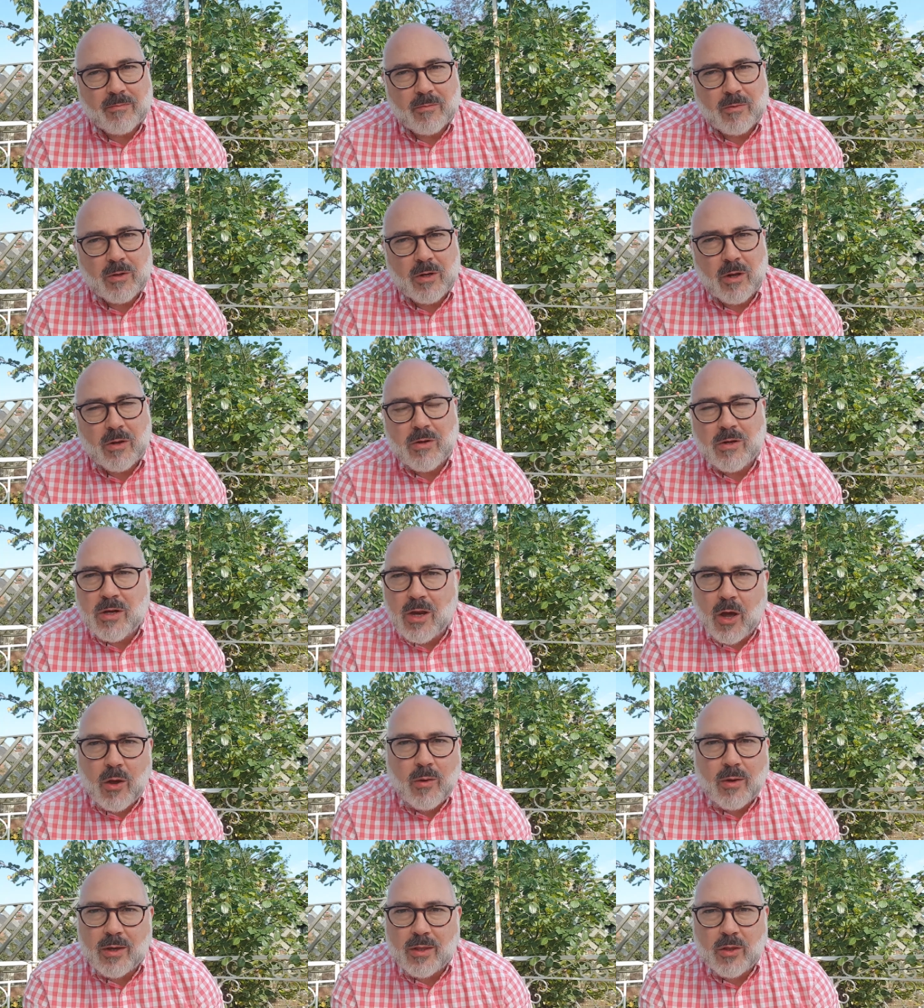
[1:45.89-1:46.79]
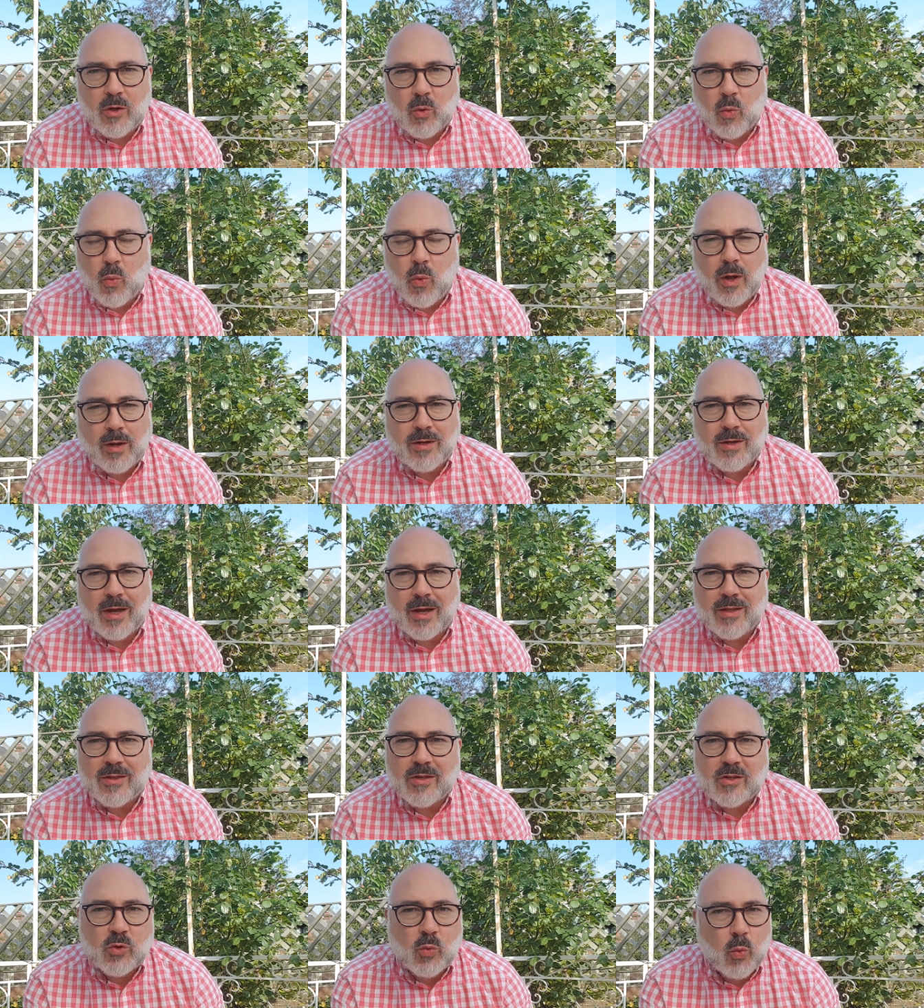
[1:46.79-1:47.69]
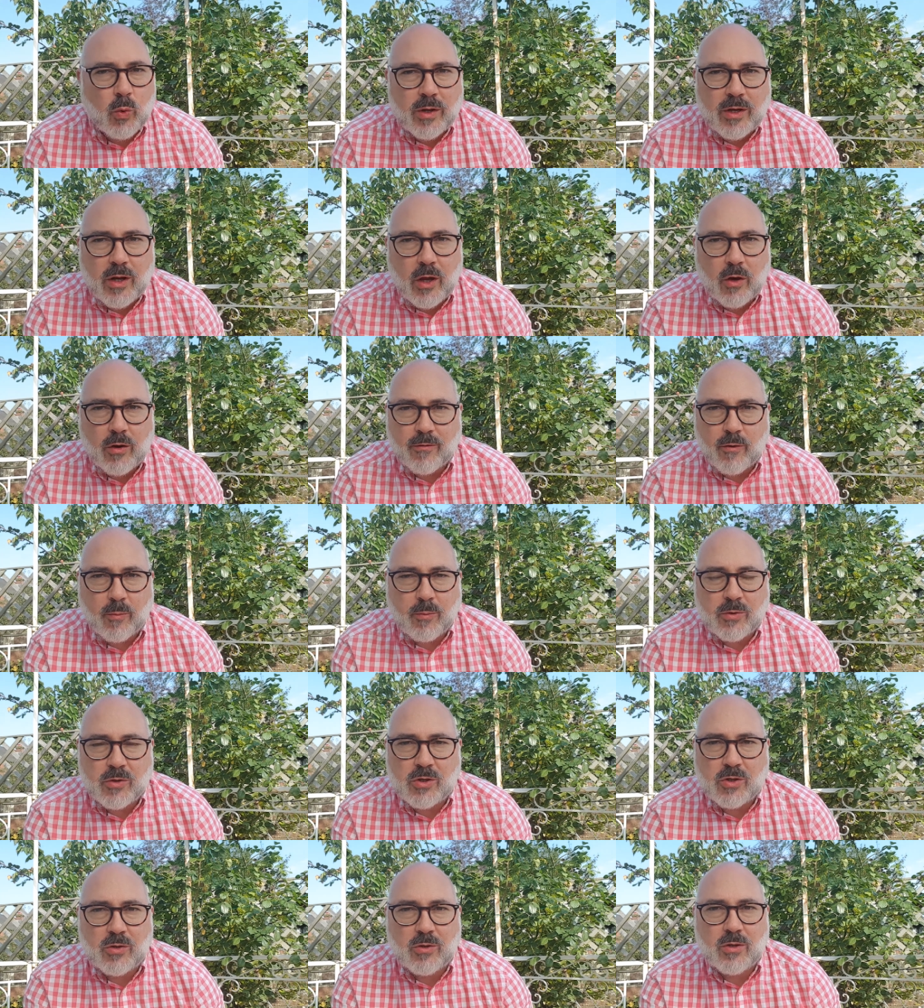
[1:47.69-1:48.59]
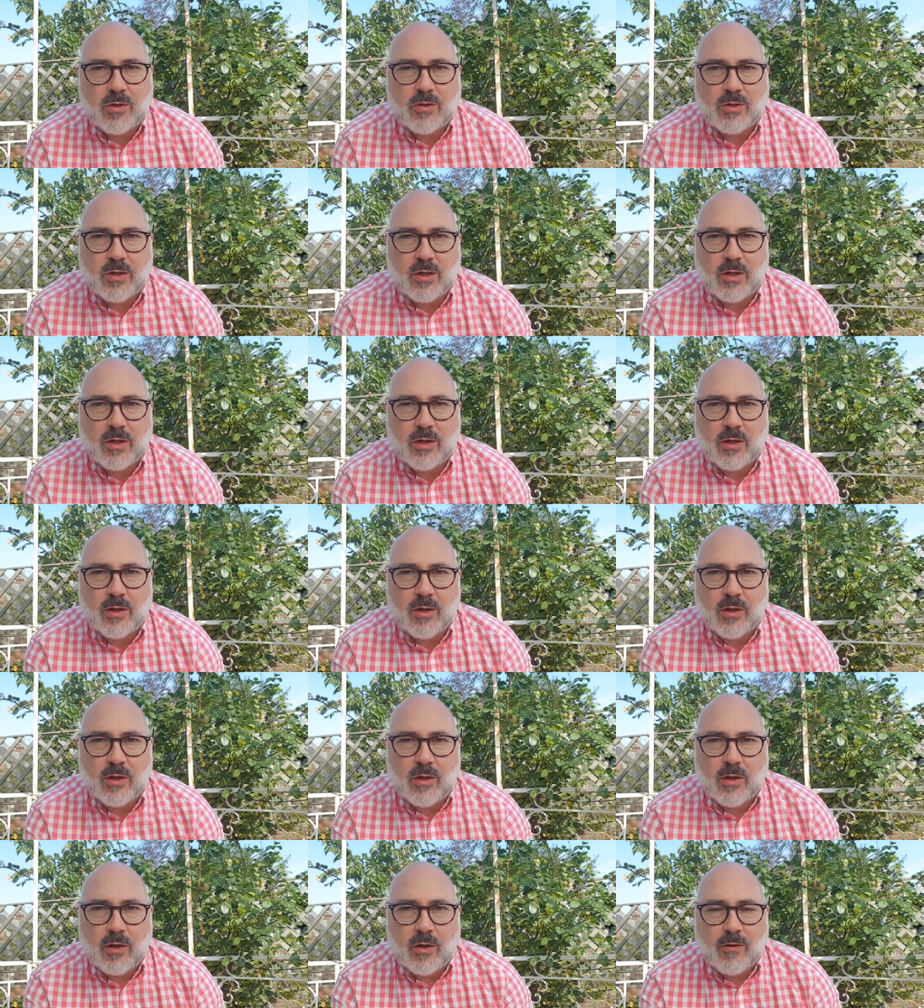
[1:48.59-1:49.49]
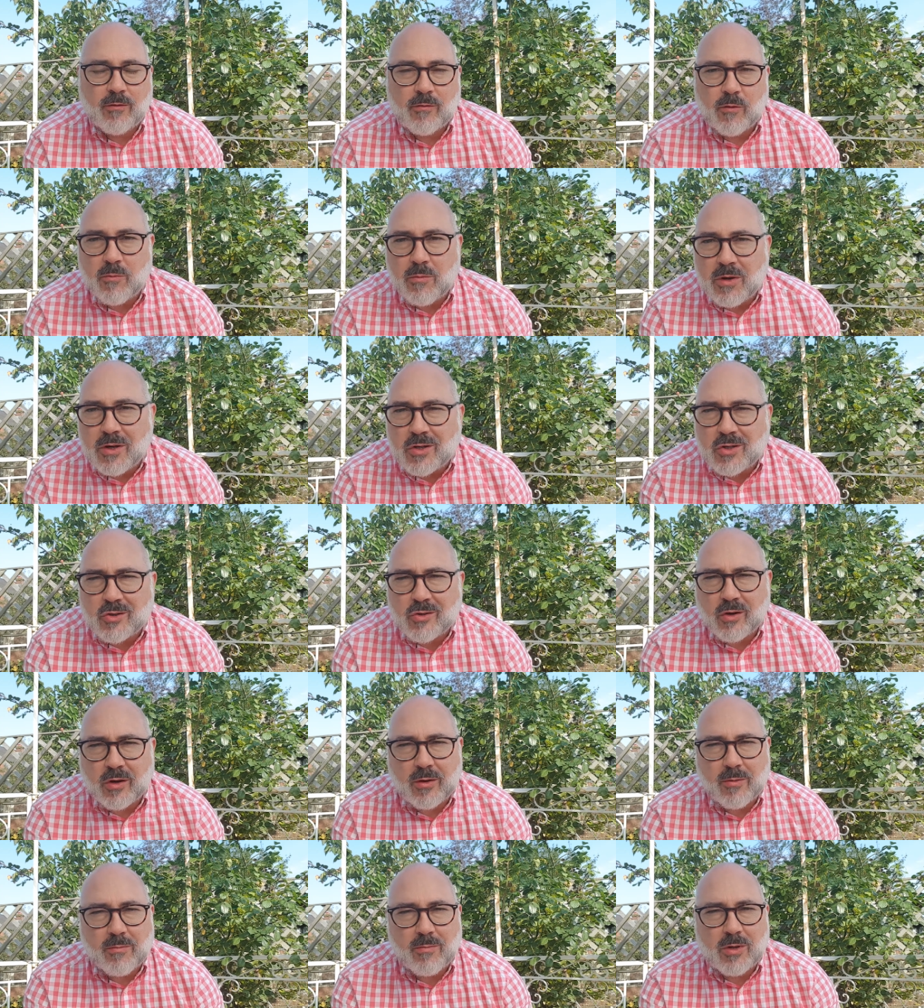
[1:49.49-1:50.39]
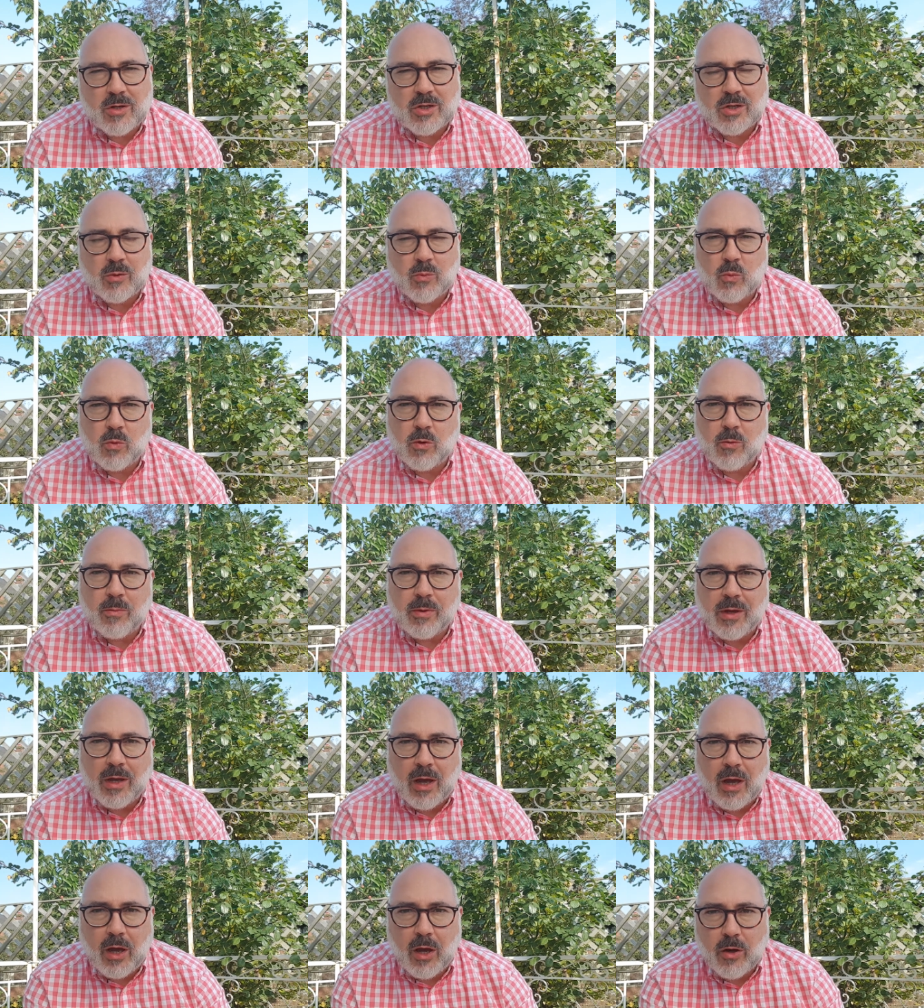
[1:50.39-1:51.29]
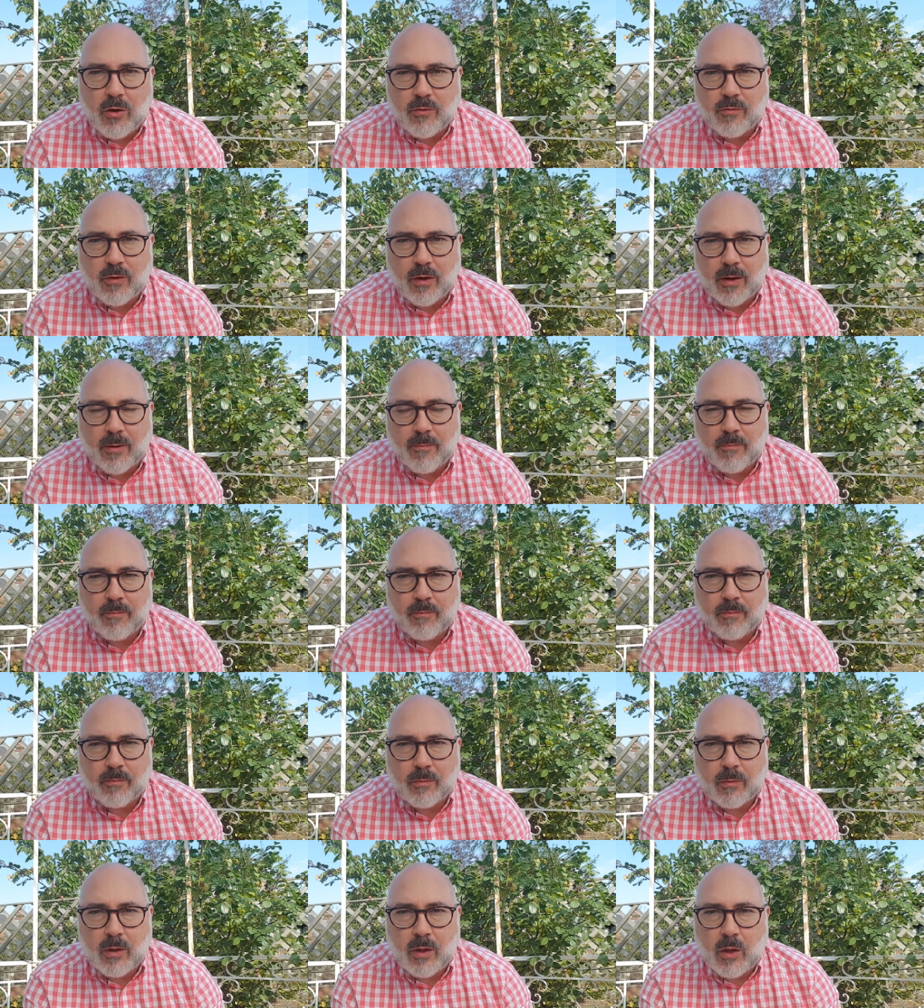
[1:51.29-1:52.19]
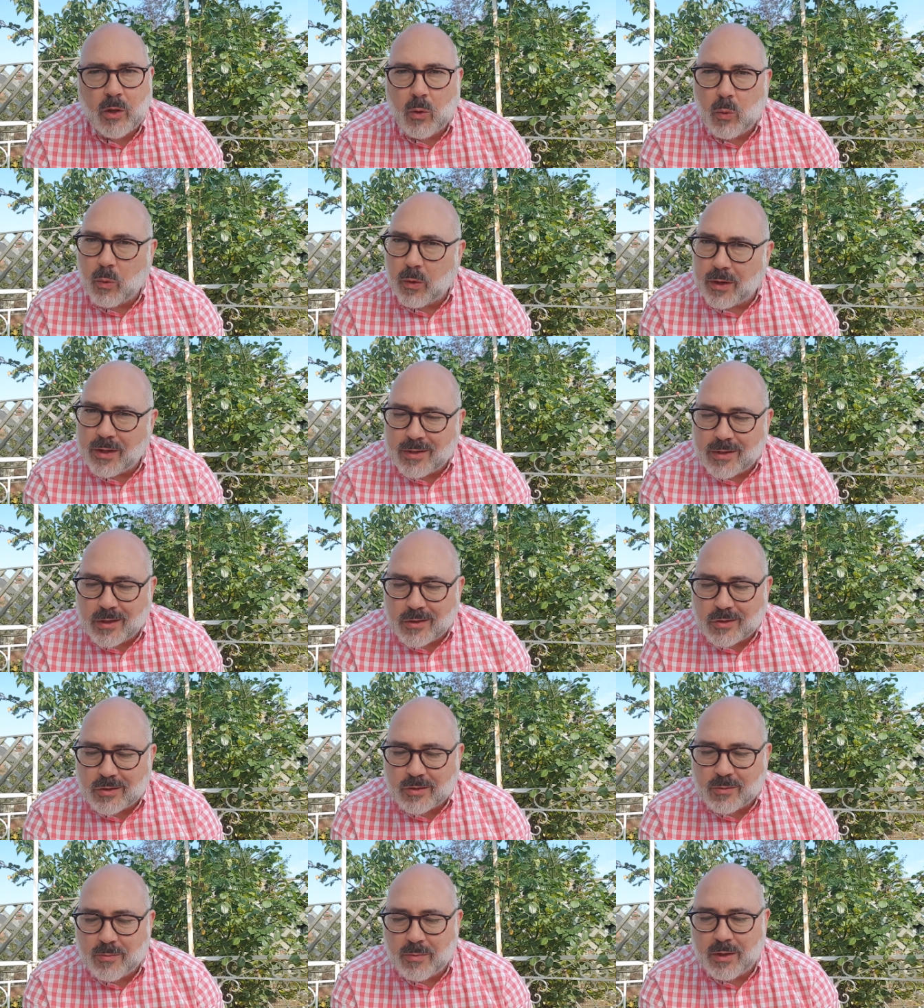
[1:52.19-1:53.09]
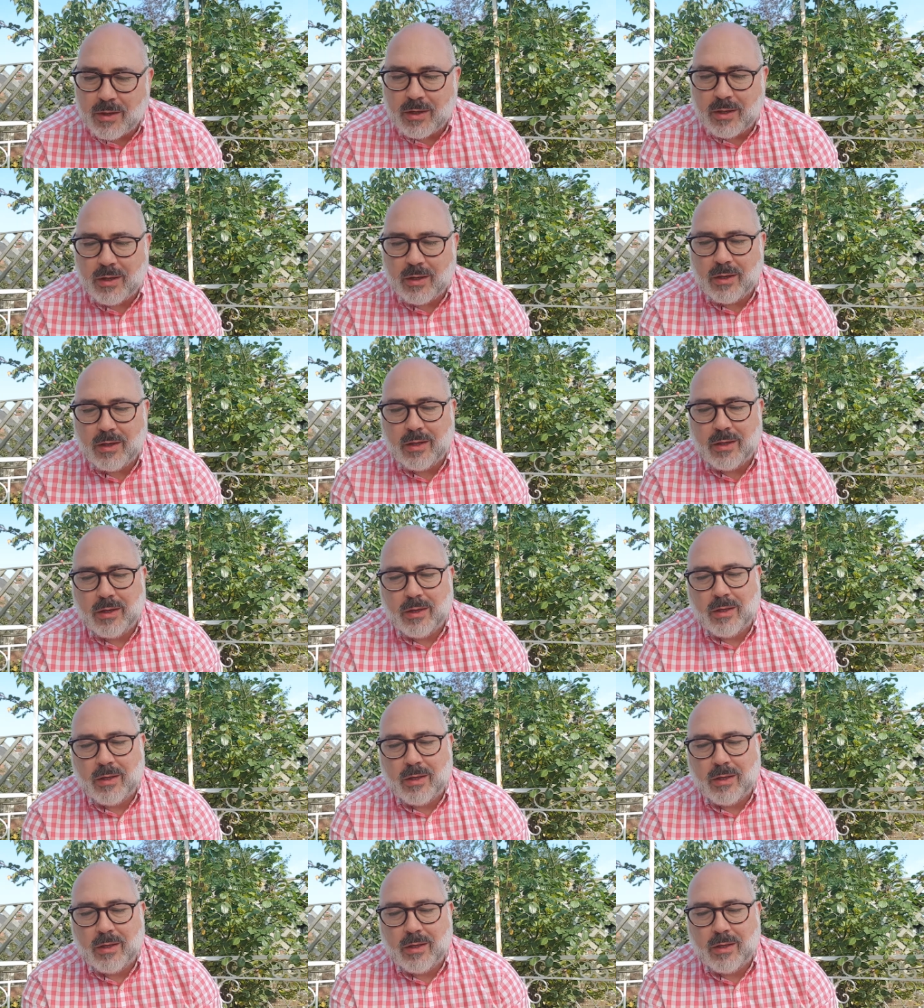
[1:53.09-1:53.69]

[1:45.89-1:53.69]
You know, knowing that one day this window of opportunity for ministry and mission will be over, what it does to me